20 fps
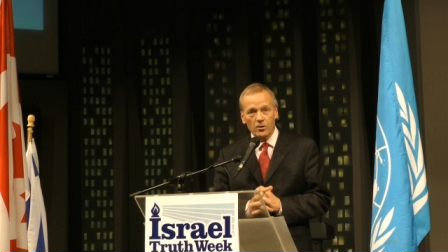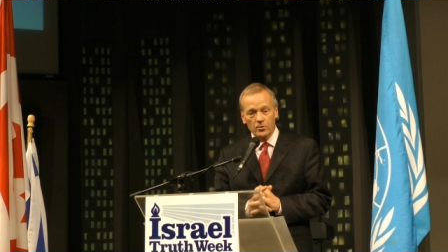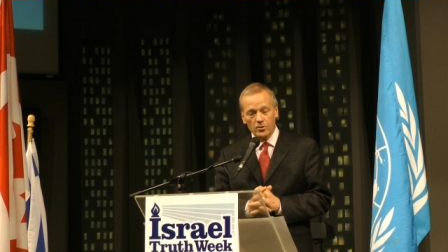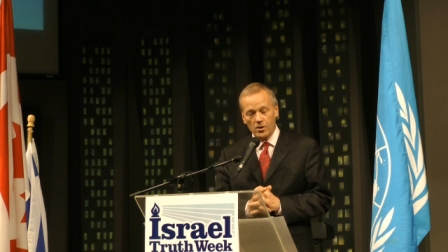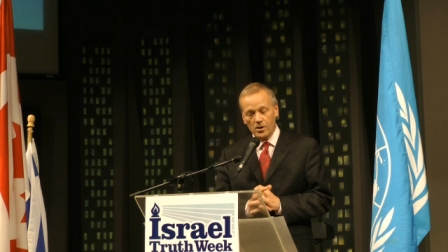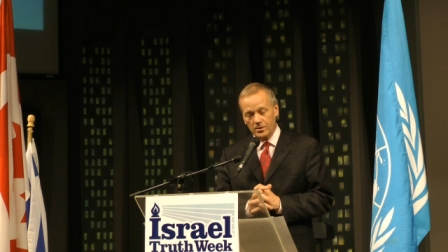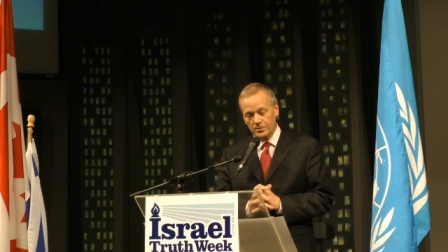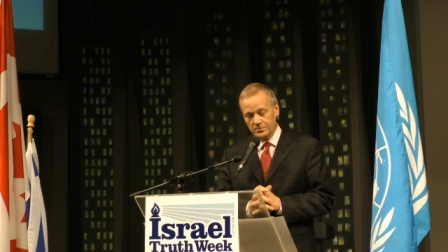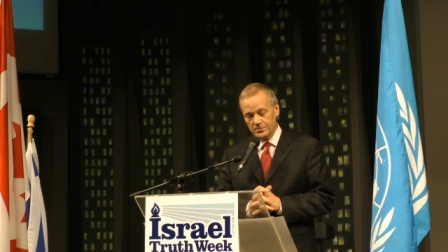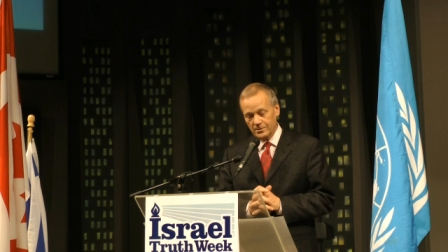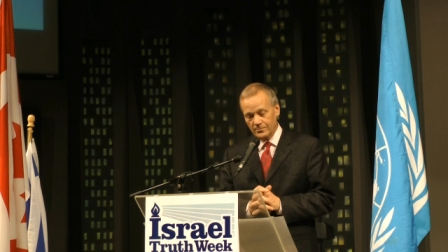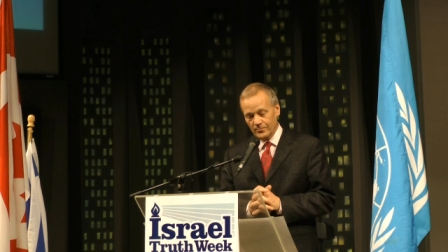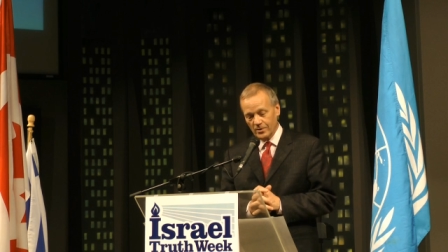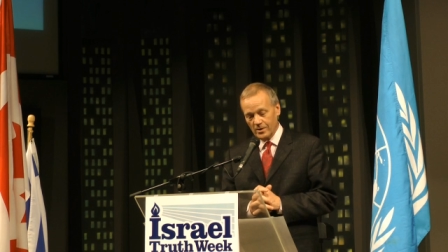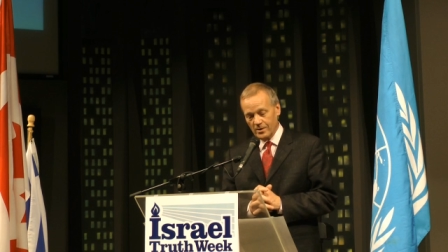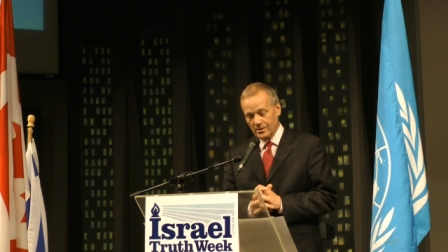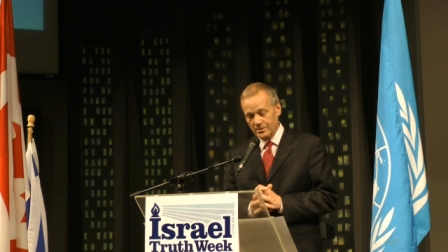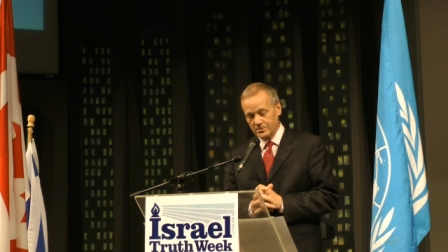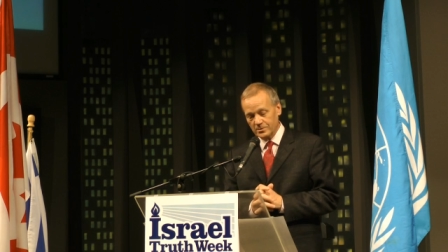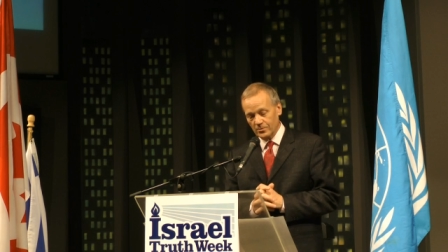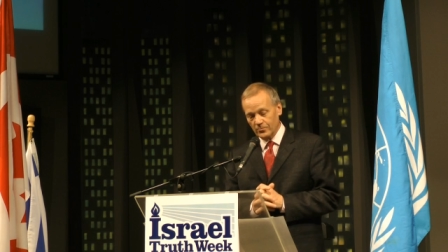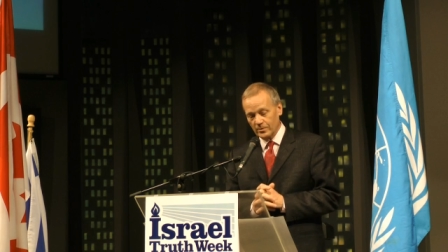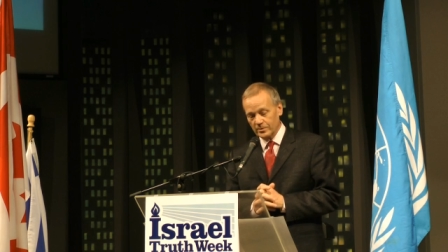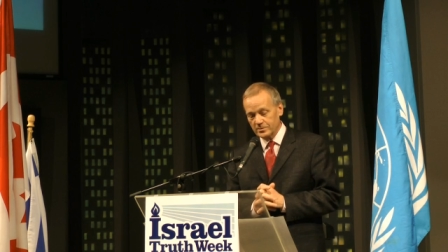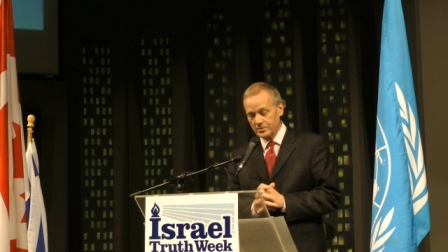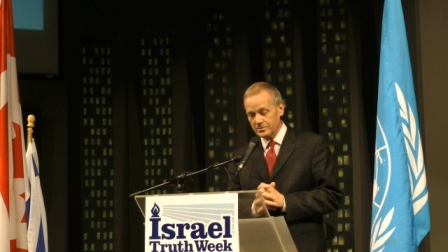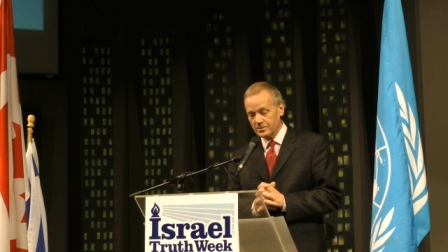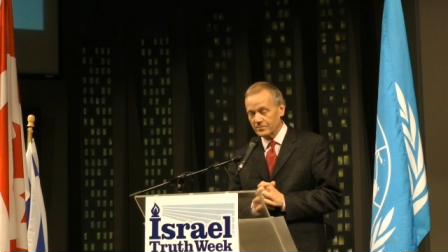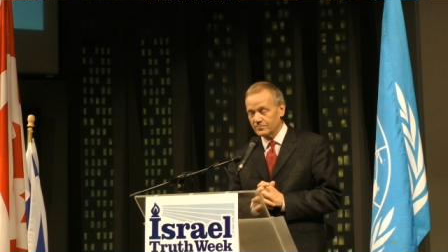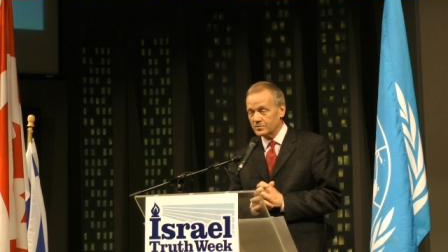long-term
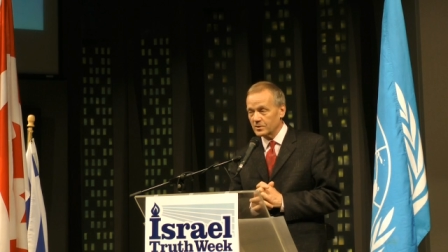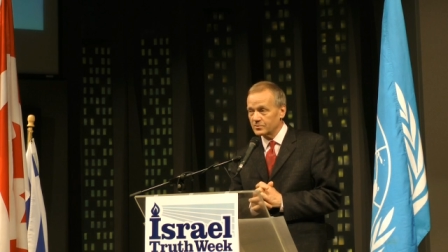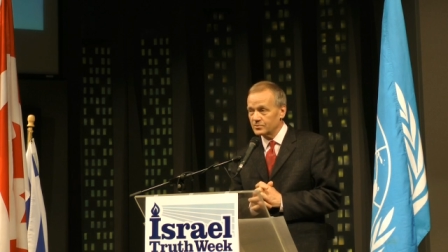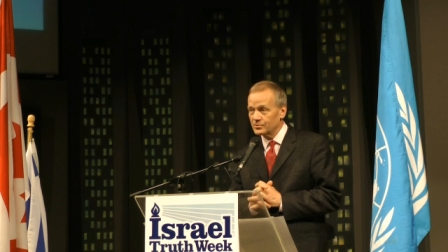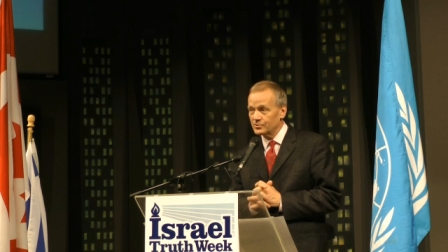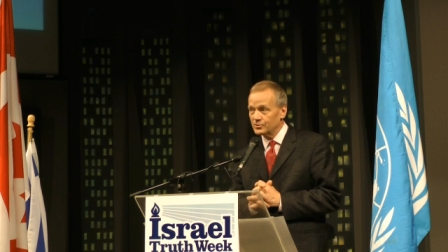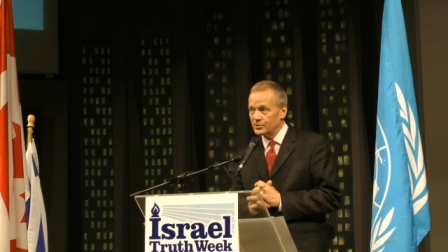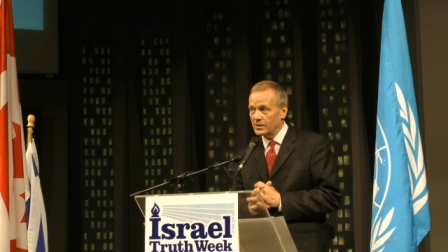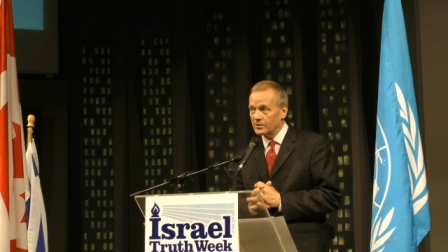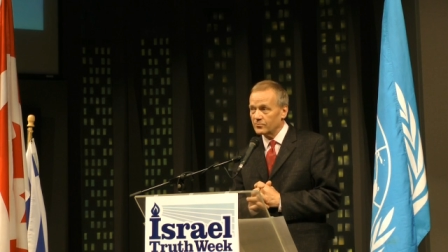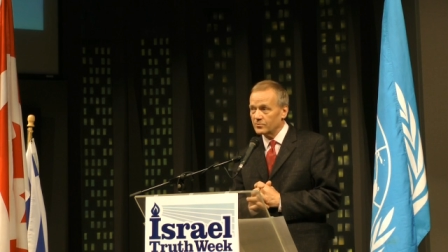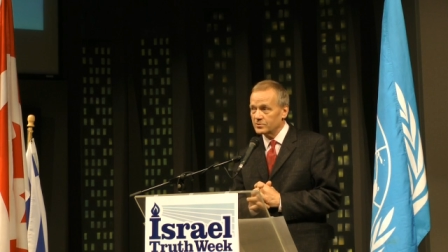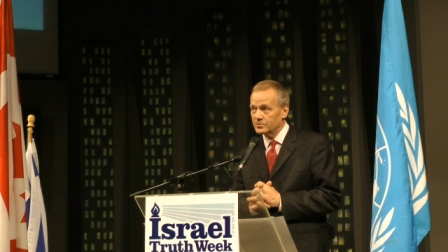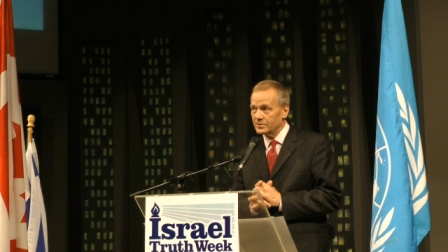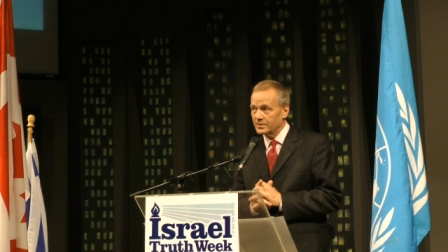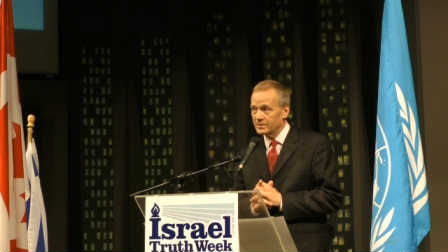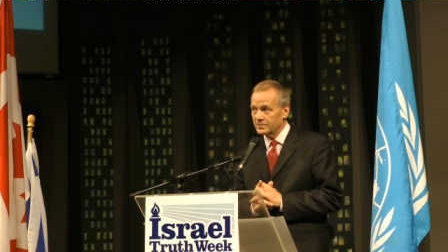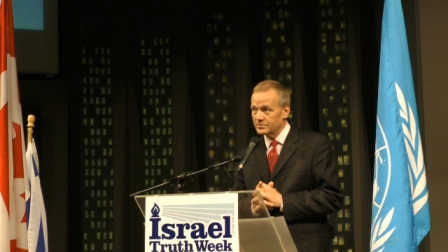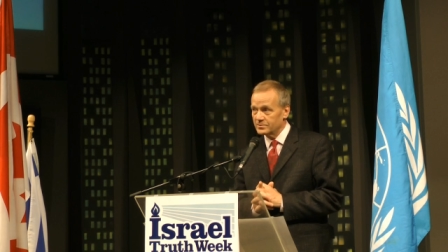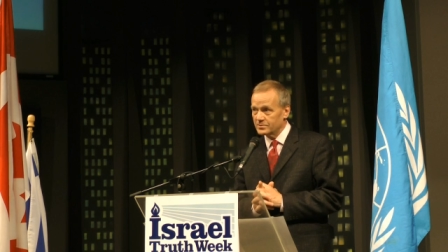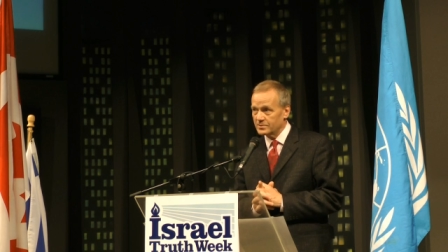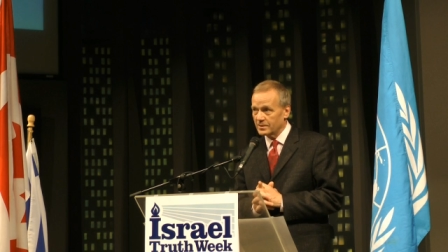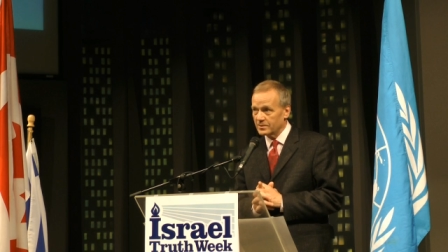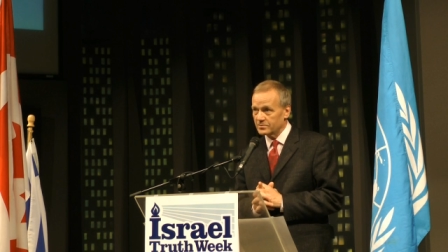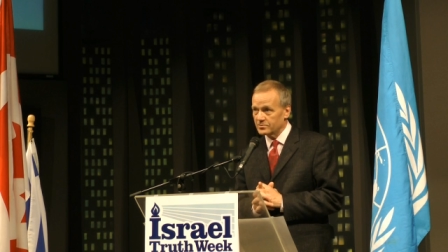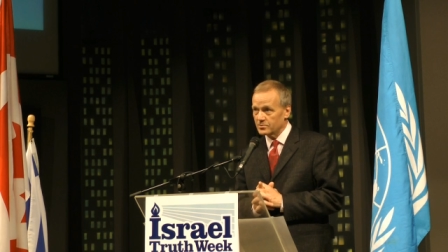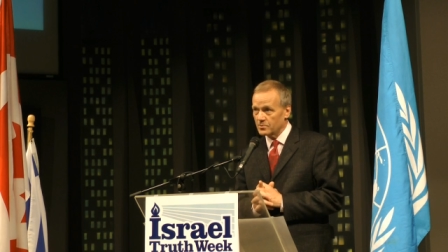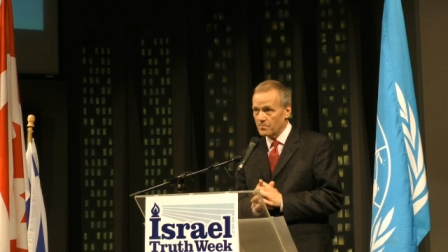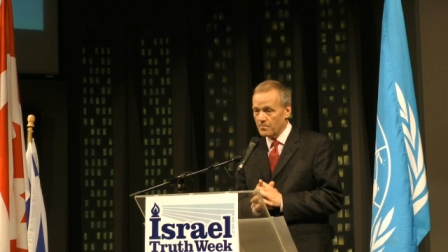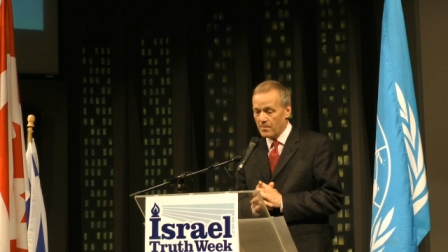consequences of such generous
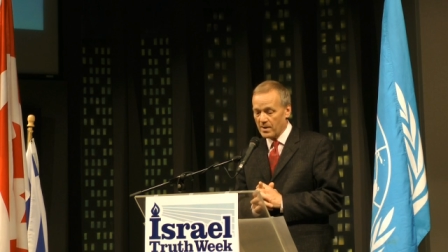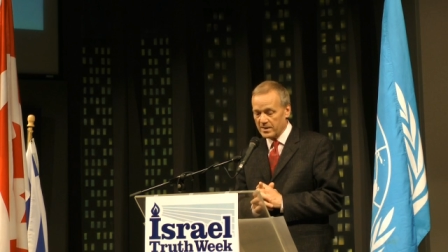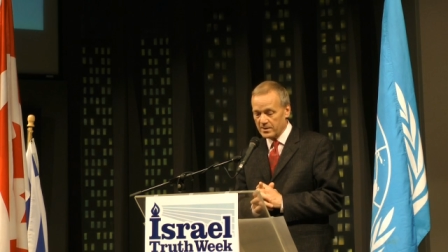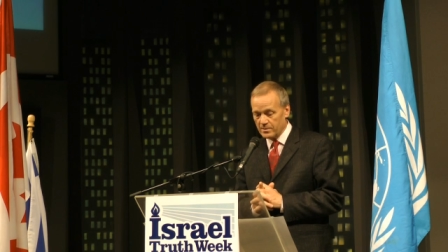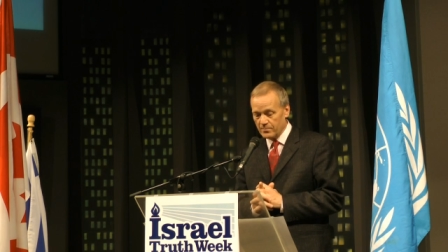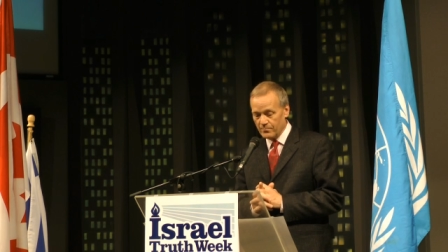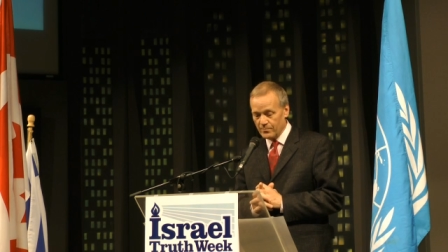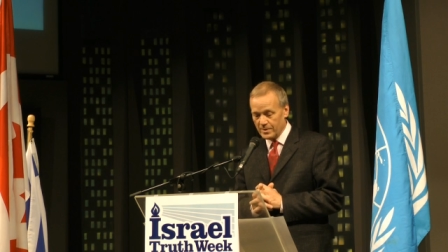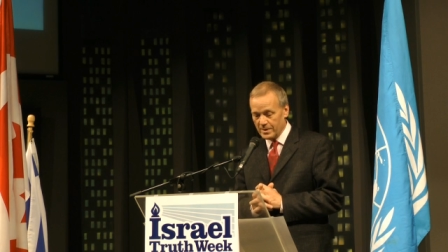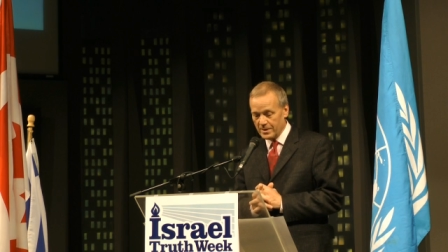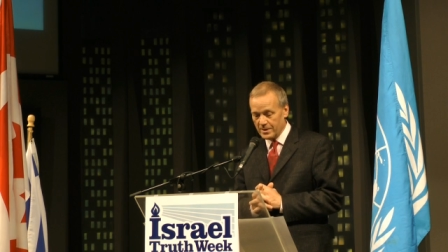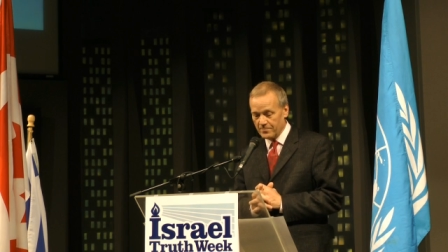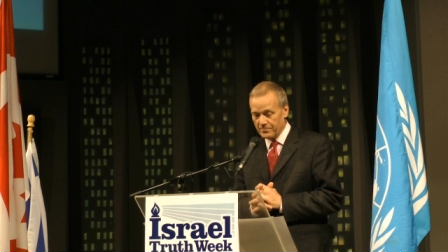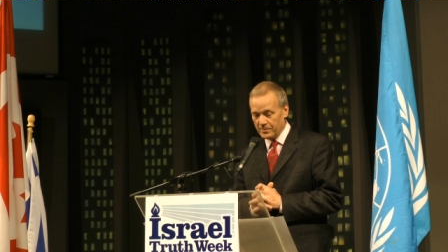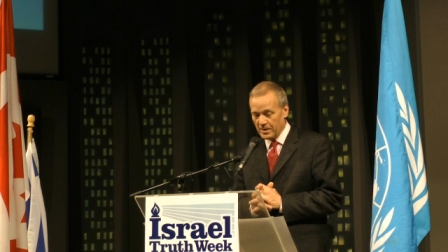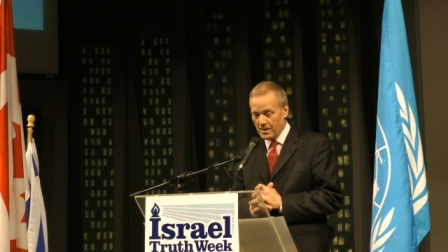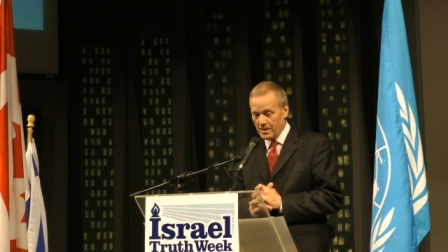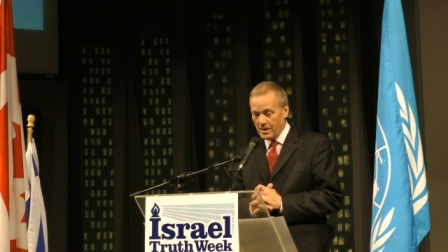instincts might be,